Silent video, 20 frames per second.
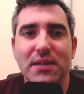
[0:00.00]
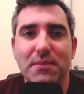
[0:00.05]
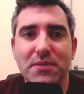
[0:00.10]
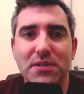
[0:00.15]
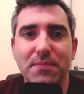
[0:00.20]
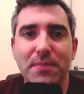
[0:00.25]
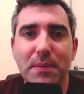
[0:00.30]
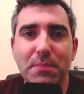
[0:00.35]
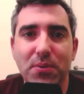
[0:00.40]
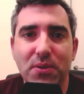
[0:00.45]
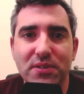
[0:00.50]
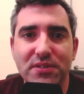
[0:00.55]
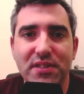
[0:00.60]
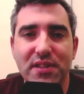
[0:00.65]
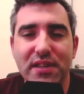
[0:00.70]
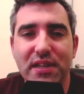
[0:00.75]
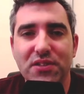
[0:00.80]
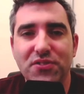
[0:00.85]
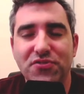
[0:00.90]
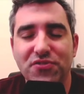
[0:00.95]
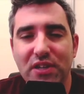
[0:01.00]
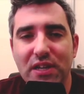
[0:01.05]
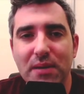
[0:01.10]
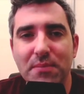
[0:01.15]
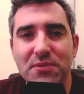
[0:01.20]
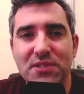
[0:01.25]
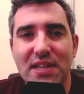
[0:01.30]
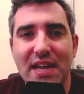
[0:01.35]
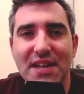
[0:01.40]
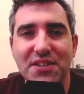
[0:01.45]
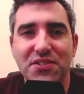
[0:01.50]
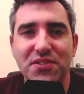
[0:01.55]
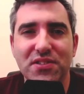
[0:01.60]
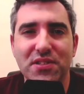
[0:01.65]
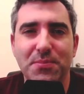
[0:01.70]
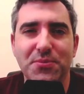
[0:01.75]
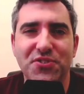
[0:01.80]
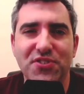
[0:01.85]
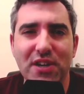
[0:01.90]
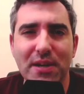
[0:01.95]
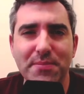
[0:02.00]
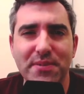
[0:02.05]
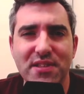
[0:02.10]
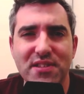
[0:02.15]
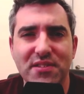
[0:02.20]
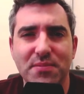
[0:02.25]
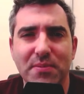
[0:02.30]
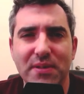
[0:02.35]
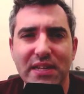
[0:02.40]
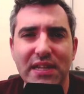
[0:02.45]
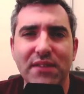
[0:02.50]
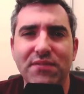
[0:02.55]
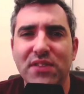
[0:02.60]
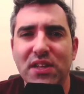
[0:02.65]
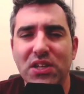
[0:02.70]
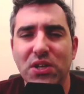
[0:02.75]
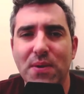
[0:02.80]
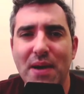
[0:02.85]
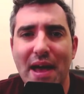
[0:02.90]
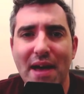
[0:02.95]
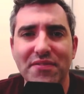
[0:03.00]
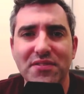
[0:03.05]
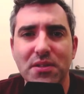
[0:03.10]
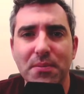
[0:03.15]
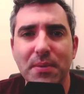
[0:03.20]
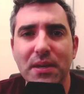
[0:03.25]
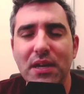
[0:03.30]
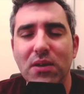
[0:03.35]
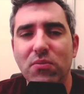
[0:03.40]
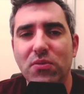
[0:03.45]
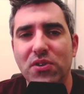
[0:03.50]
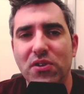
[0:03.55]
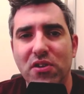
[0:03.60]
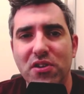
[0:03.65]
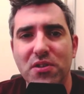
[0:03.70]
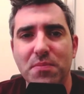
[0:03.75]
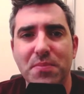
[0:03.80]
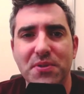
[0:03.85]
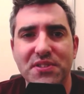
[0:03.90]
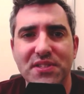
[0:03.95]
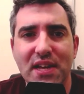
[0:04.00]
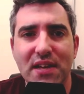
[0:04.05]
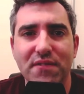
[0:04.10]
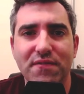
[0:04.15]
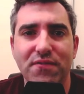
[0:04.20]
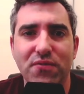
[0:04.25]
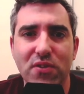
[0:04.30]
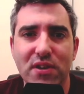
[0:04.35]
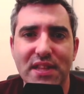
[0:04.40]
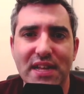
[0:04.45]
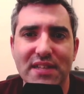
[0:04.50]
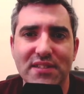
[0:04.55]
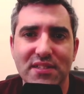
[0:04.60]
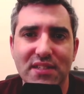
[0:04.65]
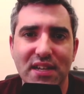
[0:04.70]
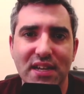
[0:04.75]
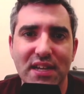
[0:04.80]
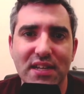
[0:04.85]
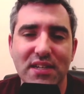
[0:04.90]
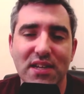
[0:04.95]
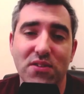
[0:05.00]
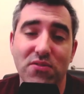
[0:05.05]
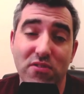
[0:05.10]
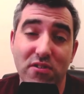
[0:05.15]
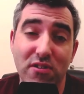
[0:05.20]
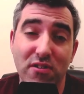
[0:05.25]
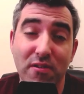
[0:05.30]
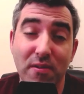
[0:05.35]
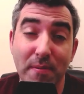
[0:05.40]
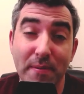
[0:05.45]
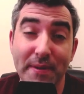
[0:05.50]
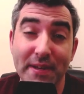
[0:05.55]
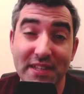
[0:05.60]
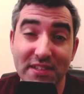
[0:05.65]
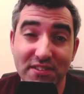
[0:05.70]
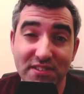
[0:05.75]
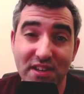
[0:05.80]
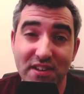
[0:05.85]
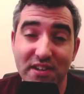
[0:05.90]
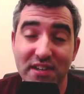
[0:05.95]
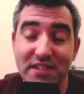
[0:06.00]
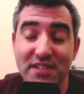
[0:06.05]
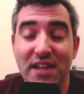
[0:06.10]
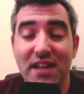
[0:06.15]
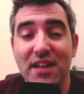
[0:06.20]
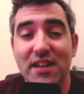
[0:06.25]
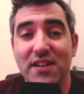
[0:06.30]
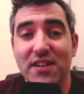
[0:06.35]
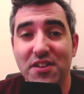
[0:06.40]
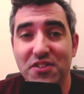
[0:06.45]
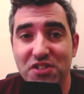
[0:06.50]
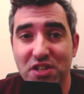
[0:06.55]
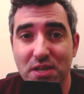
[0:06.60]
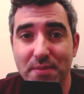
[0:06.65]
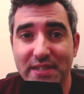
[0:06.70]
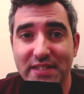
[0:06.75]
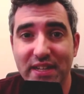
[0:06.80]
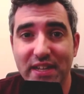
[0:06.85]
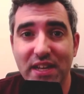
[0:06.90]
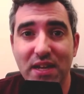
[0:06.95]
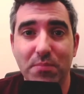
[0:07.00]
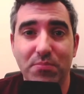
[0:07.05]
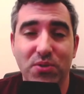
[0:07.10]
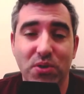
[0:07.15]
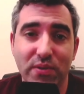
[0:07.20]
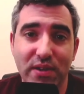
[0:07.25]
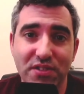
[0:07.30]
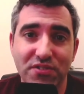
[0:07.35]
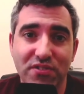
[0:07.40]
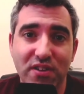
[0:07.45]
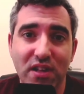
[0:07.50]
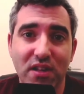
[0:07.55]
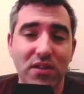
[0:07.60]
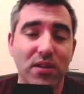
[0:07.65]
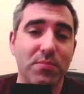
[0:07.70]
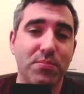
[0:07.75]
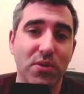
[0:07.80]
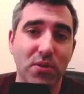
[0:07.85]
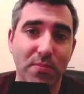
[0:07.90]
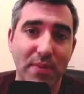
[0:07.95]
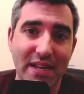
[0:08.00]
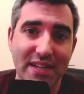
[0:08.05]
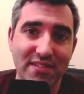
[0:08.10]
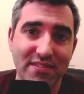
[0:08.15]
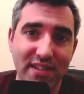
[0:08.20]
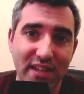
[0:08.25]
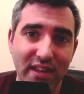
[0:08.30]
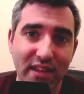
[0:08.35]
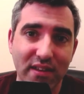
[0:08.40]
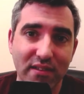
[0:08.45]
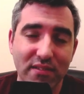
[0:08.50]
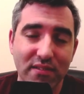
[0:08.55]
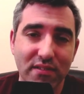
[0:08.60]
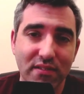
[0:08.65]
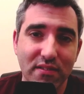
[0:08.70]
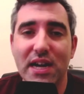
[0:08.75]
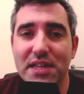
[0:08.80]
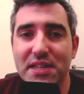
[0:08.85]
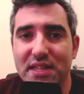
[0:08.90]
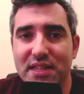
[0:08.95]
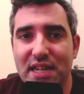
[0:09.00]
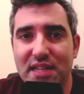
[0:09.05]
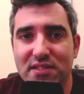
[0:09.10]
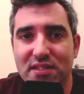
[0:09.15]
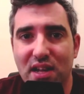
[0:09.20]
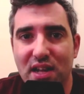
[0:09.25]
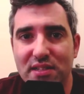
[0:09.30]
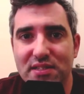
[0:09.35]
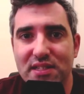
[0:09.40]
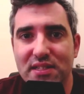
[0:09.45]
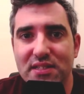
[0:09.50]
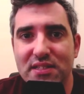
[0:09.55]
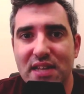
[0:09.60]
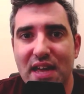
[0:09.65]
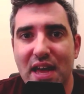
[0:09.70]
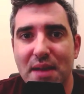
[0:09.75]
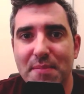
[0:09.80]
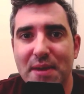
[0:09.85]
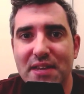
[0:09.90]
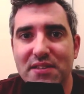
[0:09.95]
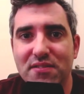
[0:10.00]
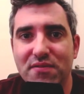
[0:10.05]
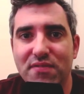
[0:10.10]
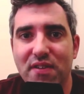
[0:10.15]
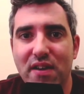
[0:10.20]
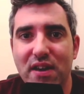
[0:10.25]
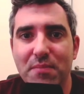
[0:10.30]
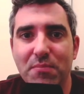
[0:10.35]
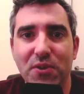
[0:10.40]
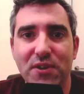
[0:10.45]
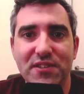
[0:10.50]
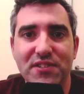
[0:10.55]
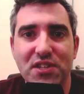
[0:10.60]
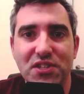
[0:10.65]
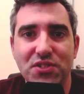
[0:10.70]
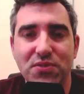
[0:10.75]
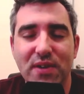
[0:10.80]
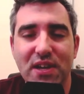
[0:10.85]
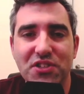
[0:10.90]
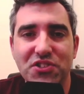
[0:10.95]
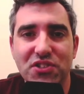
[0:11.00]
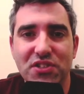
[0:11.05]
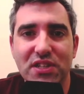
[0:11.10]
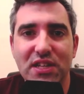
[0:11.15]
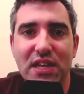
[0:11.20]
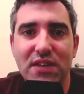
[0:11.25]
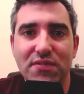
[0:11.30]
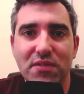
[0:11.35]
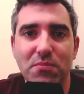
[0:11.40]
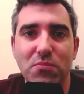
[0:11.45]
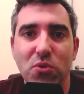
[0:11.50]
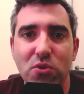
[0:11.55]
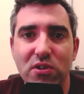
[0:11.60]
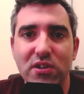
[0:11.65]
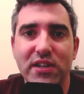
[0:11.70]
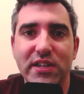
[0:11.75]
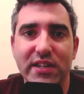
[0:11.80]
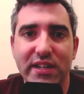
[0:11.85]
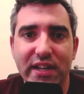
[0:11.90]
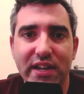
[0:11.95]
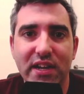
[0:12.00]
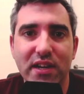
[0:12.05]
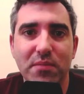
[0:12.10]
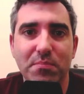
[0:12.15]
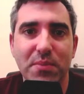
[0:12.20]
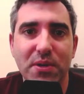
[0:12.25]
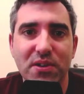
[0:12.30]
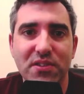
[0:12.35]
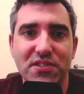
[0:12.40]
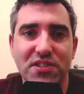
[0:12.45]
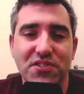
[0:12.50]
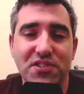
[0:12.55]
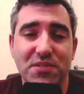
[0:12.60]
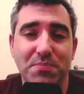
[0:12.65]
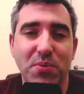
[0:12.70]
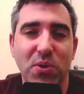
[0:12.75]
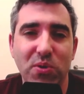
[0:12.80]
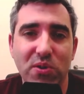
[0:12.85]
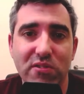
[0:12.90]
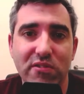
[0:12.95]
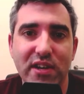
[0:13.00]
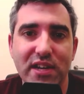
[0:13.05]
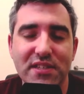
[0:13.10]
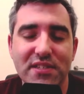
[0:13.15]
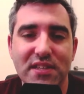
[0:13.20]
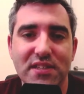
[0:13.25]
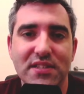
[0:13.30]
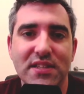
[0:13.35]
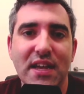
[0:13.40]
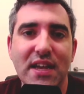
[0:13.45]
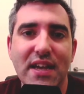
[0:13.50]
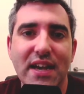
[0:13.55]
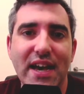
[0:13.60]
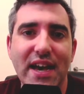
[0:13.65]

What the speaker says: seem to be pulled to the extremes and to subscribe to this belief that you have to be 100% for that side in order to be considered legitimately pro-Israel or pro-Palestinian. I think that's nonsense and makes a very muddy situation even more unclear because it just polarizes